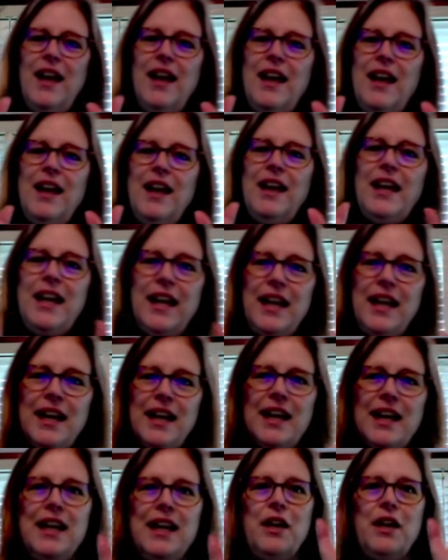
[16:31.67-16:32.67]

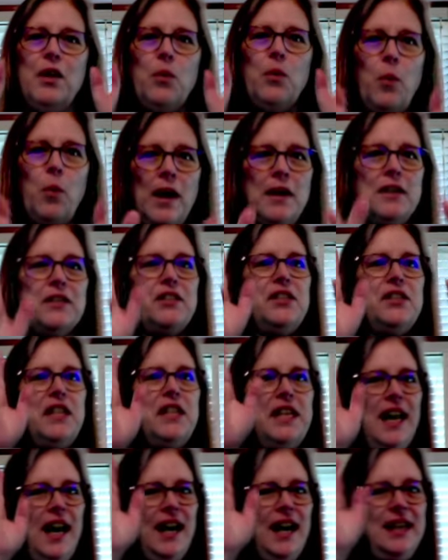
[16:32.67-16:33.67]
He was the
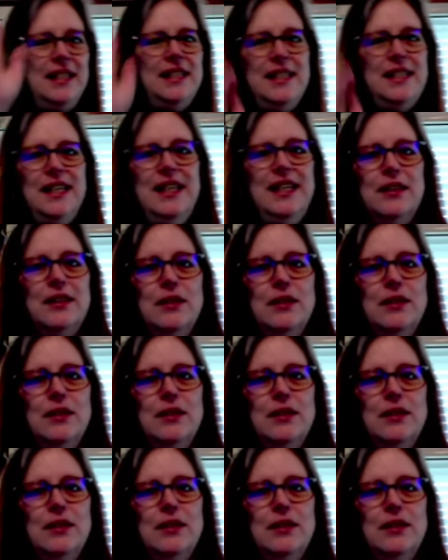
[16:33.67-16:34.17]
ideal.